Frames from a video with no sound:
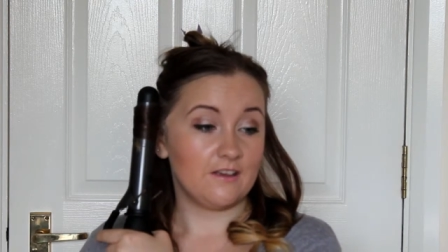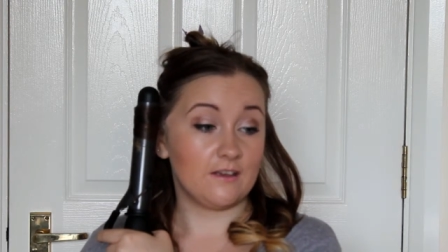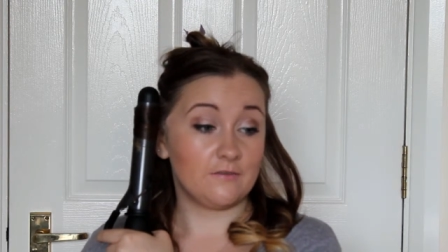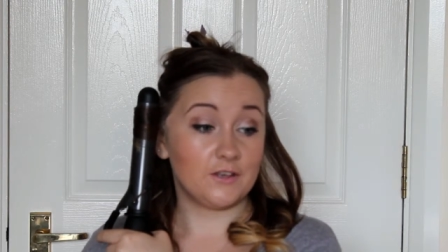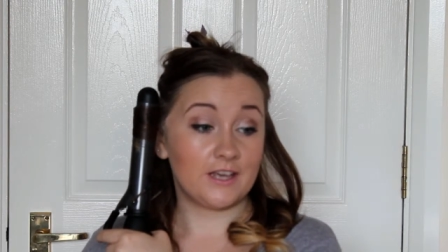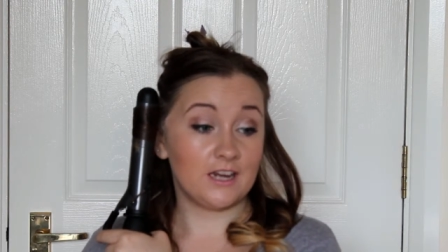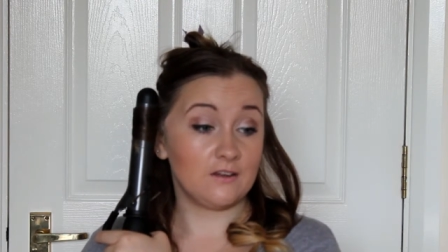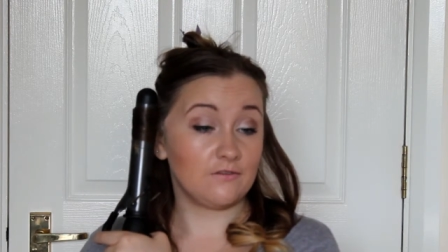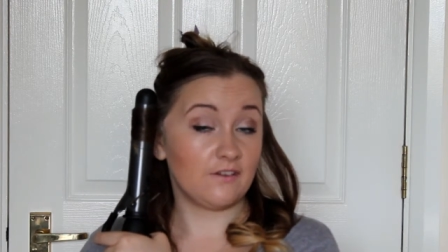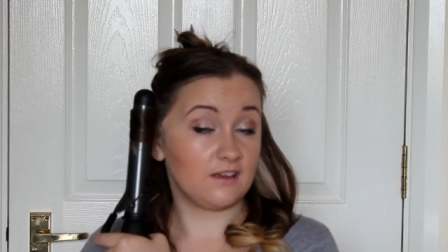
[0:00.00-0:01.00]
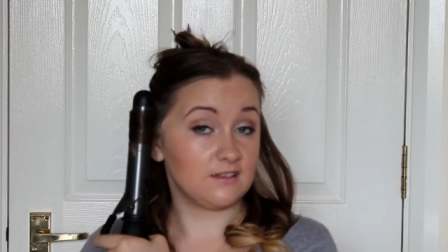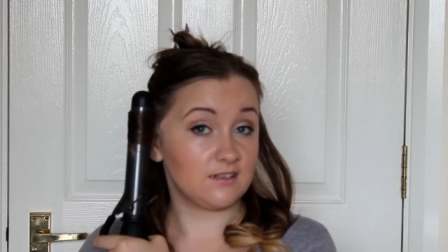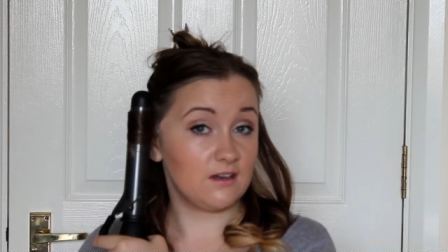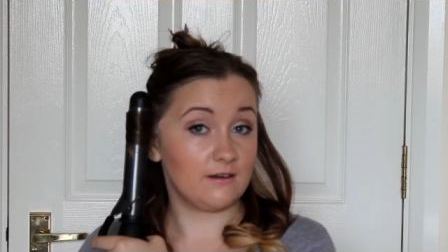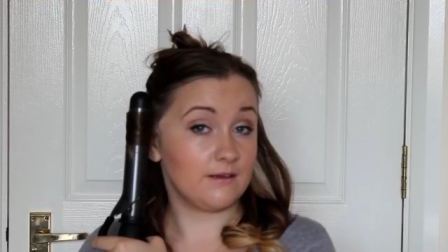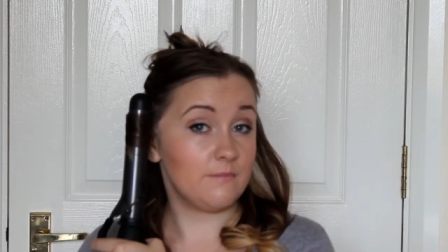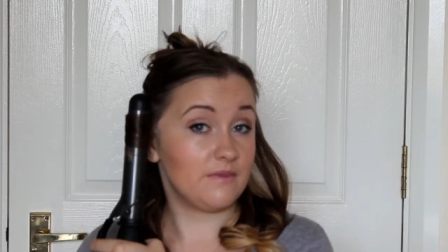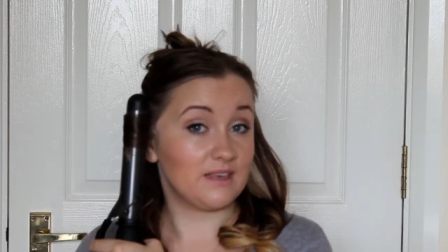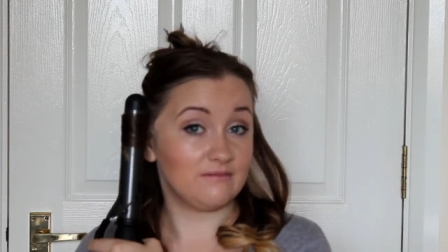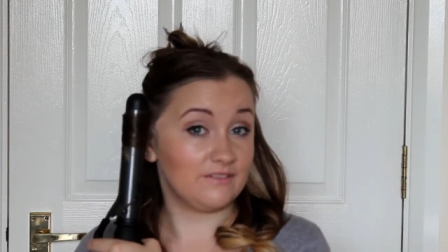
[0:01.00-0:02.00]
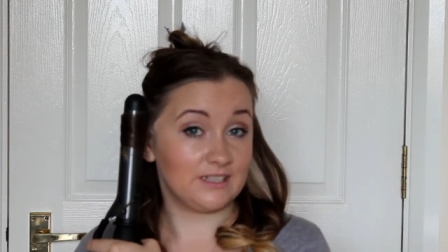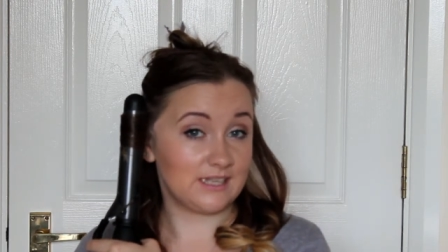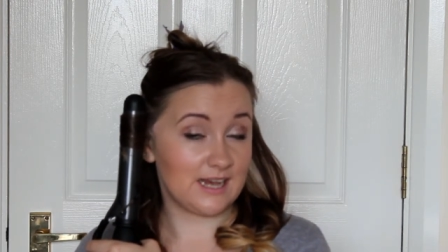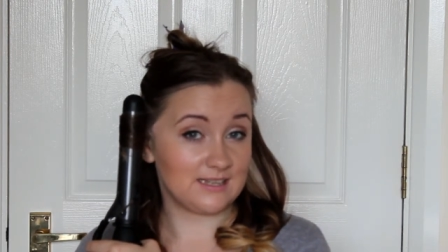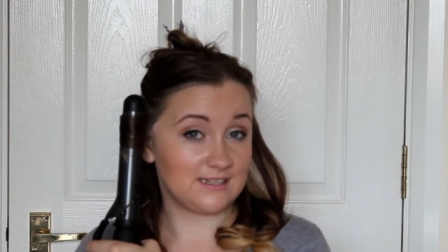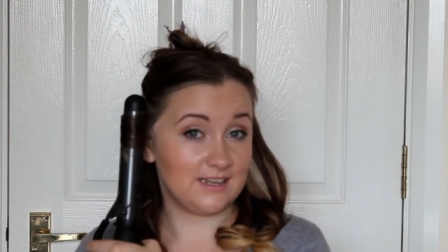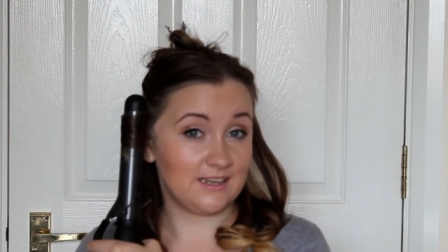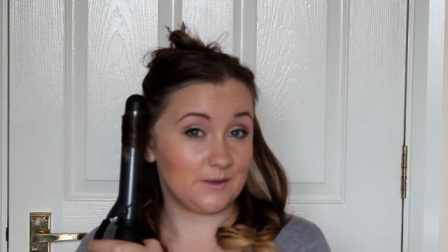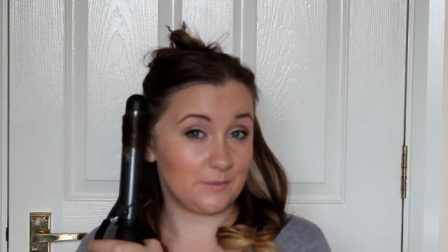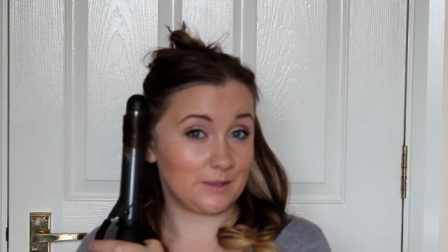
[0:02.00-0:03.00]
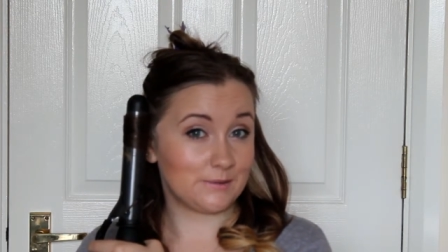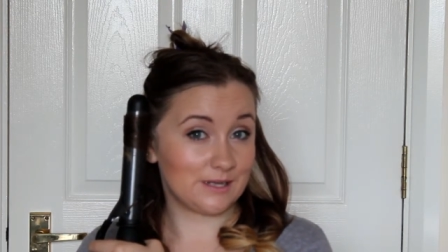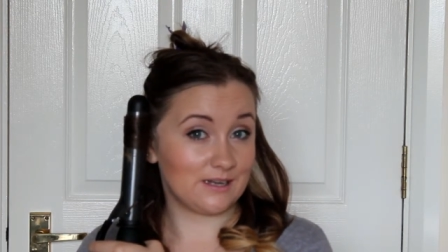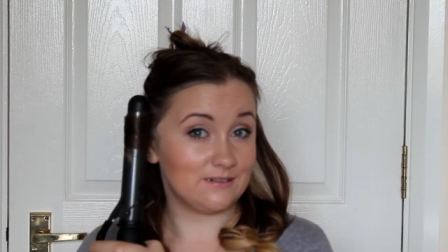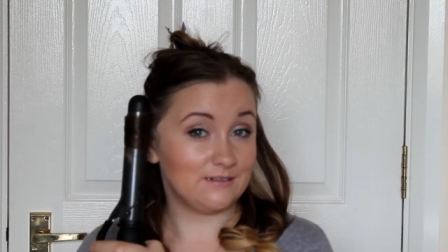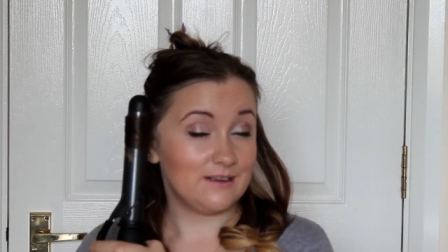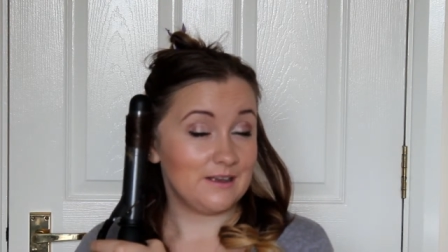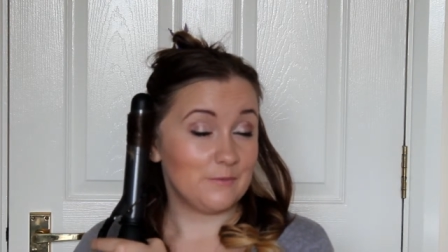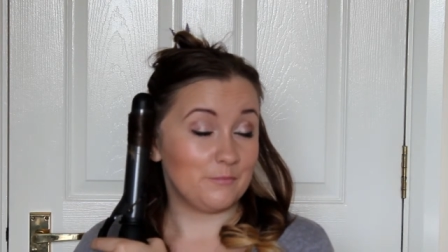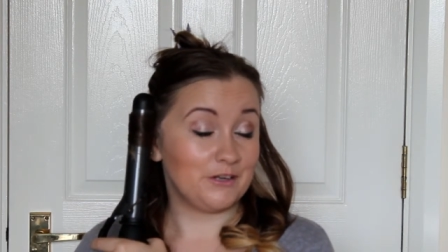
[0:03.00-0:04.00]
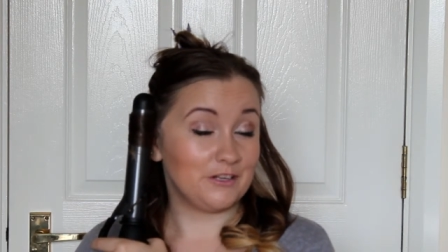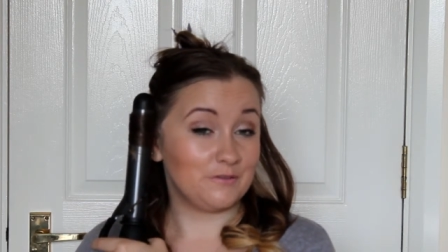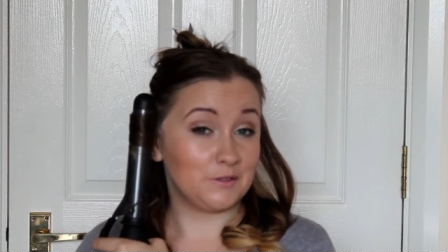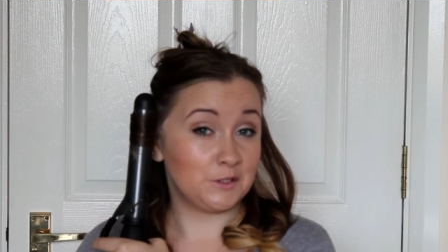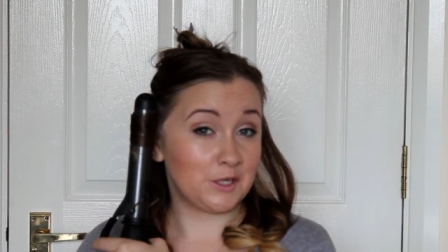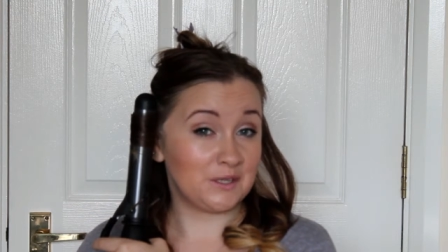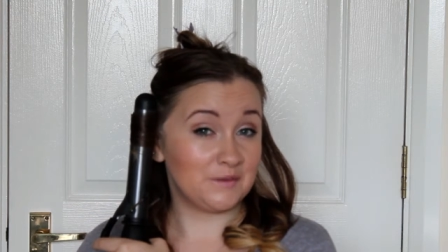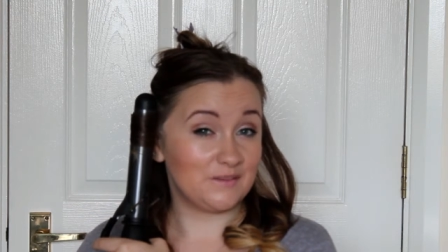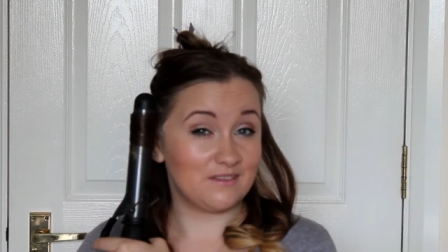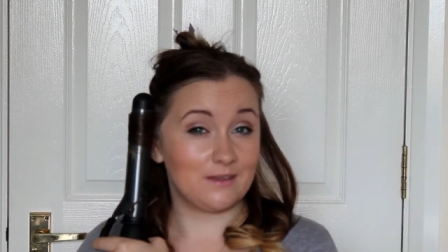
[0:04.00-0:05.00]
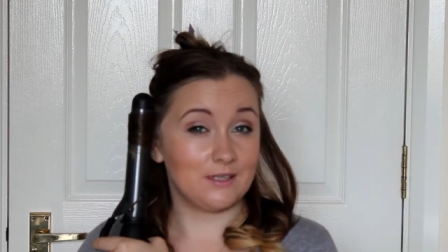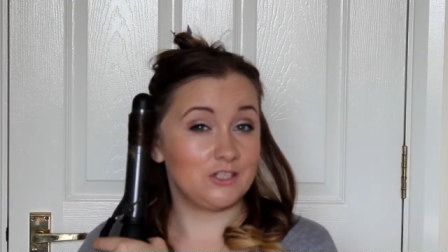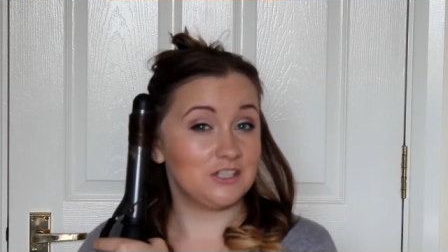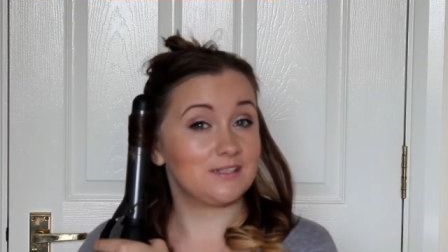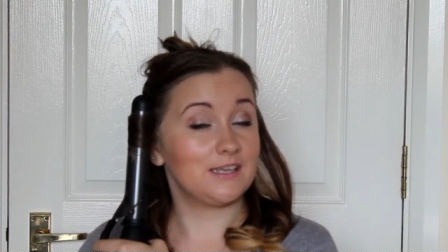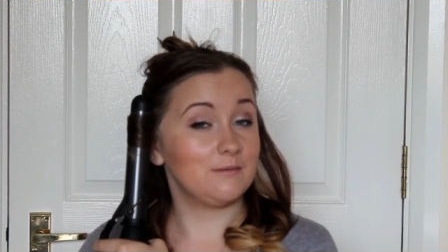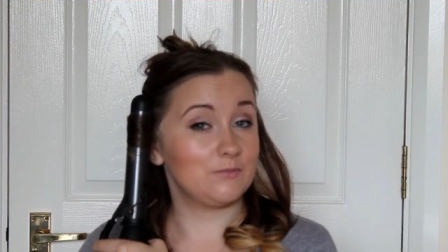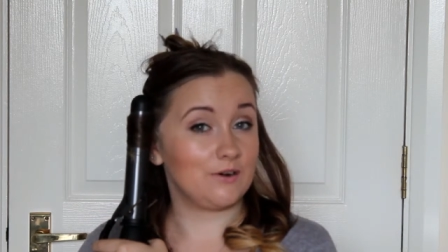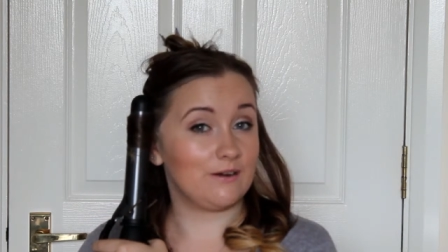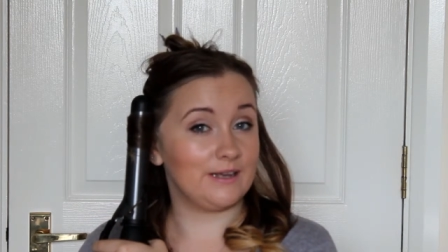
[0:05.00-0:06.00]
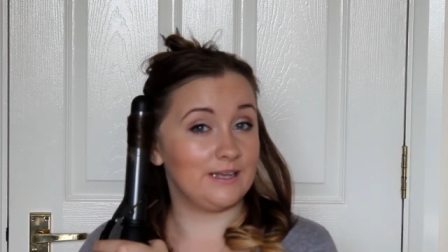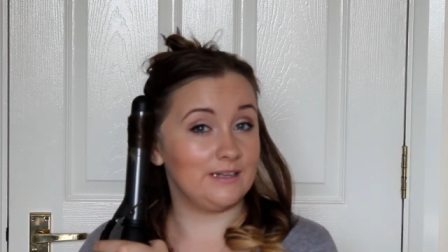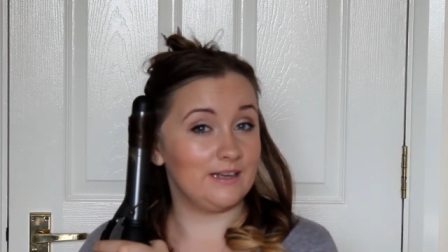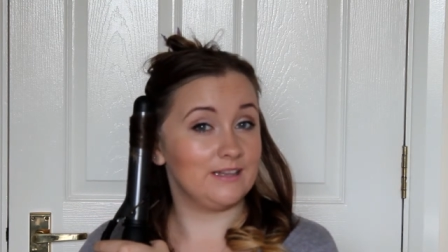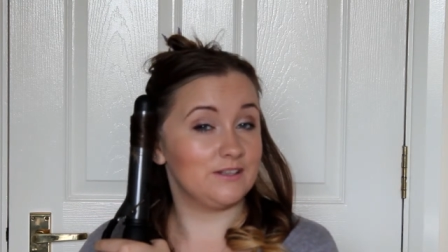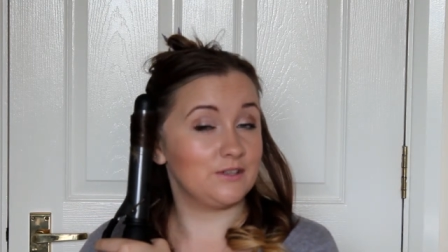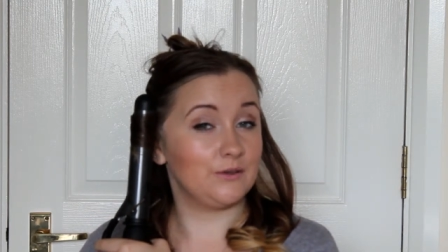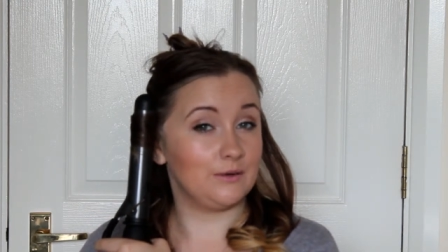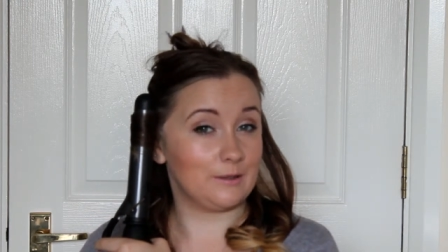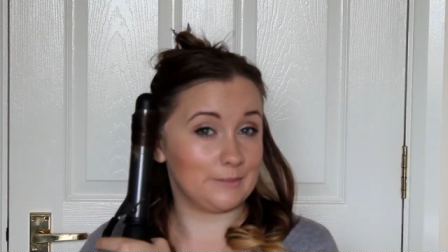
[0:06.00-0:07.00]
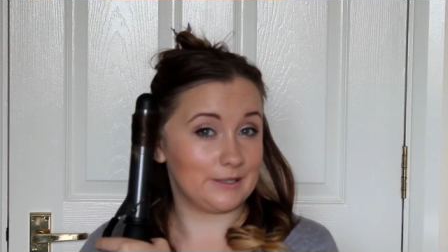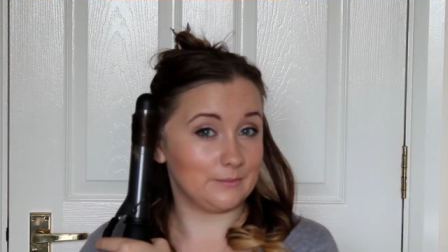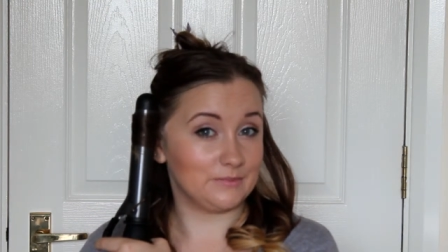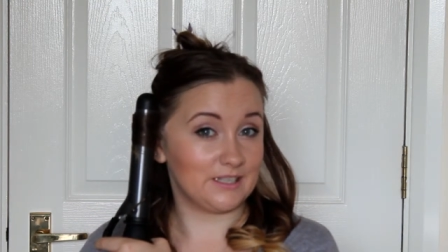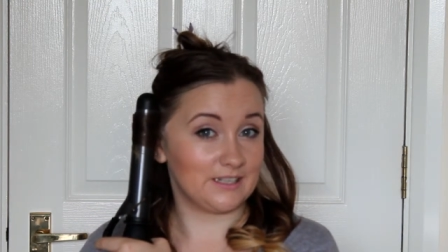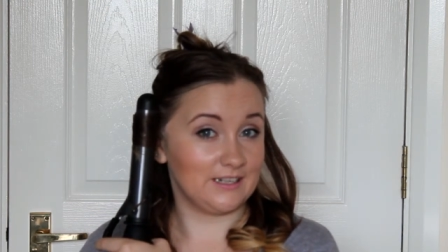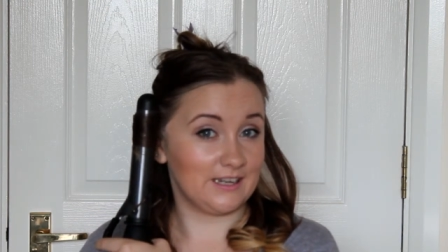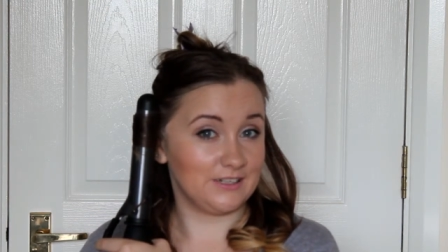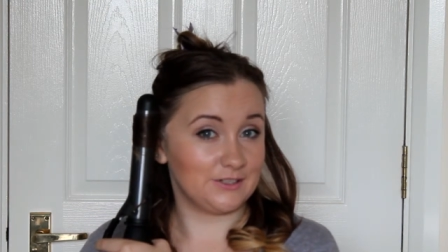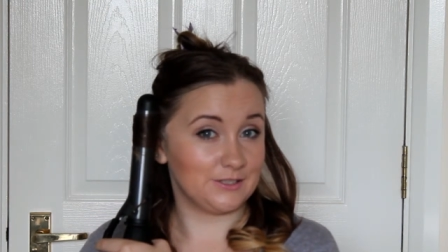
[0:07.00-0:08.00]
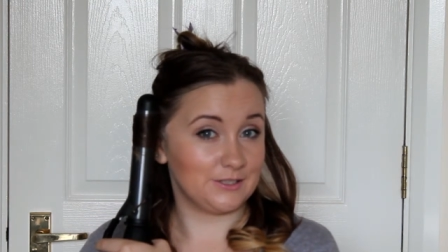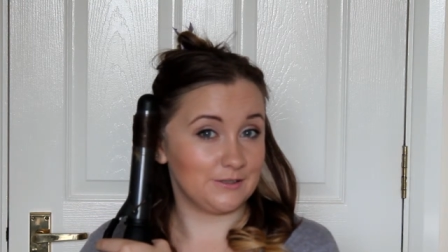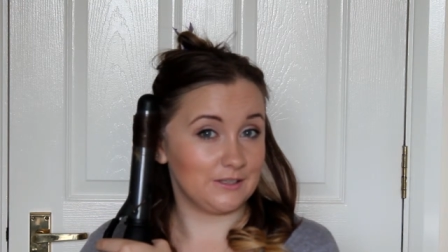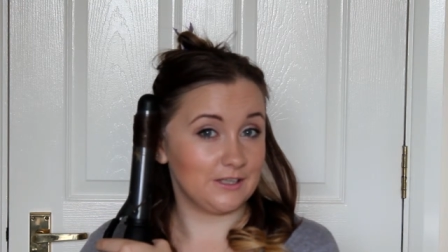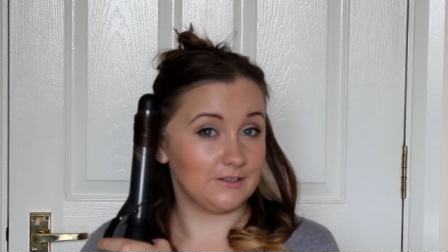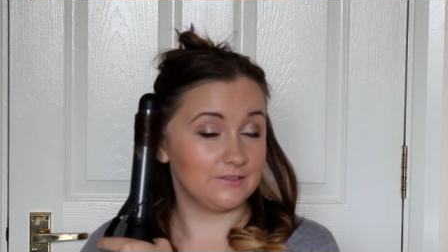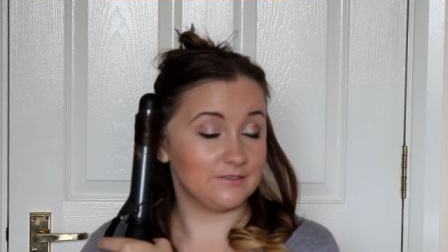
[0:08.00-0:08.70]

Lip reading: If you get it first time, then fantastic, well done. But if you don't, then just keep trying and soon it will become second nature to you.